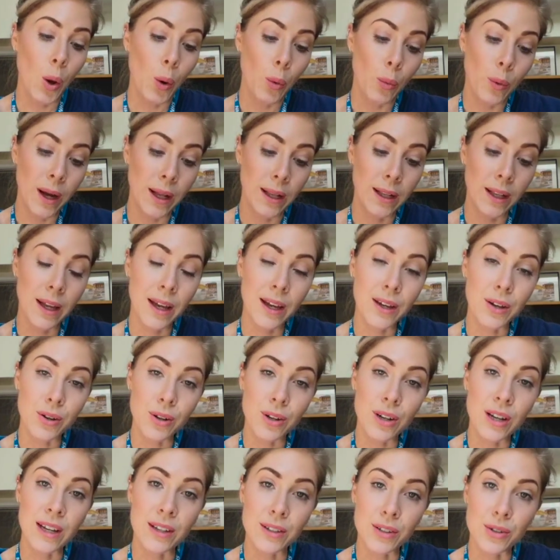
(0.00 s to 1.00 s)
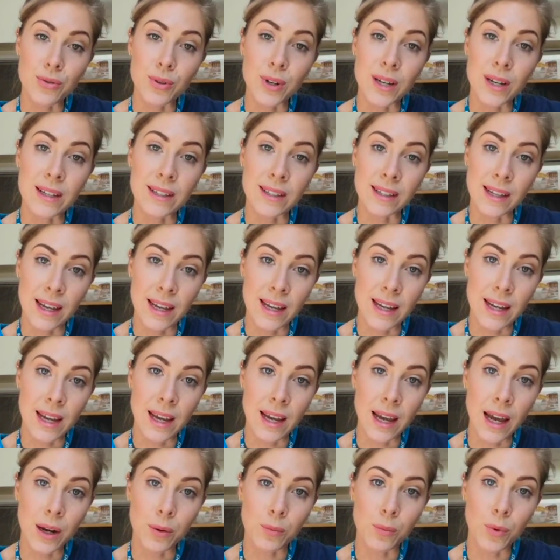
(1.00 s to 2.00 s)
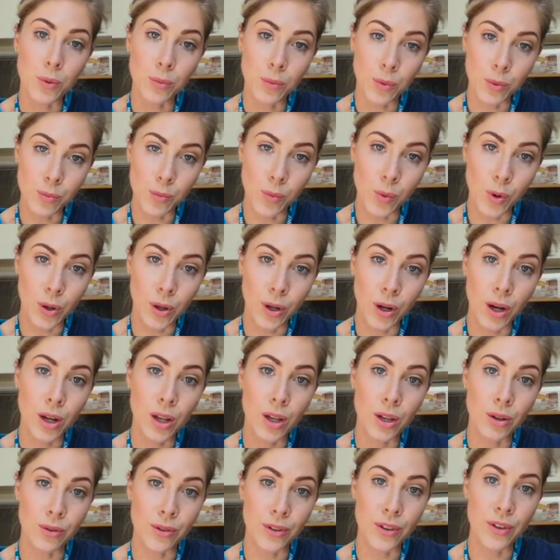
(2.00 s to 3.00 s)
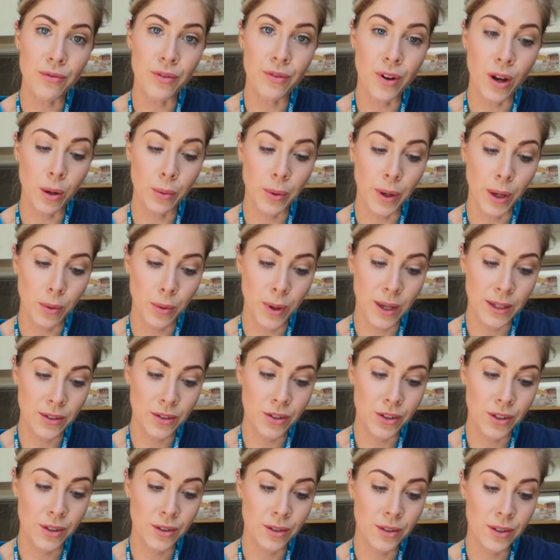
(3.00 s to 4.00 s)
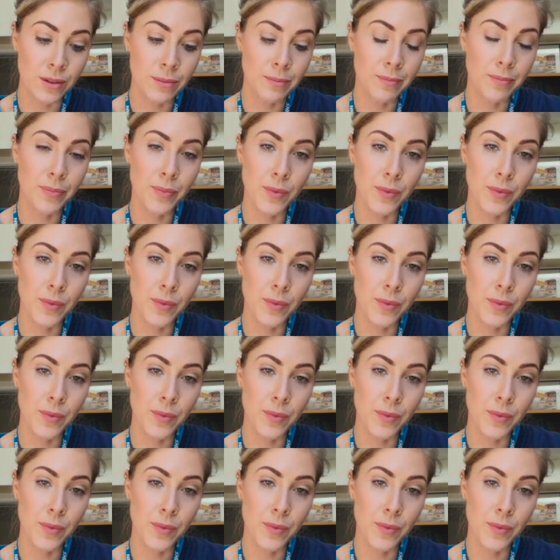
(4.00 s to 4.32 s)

Well, a good history is key, and 111 use the following questions.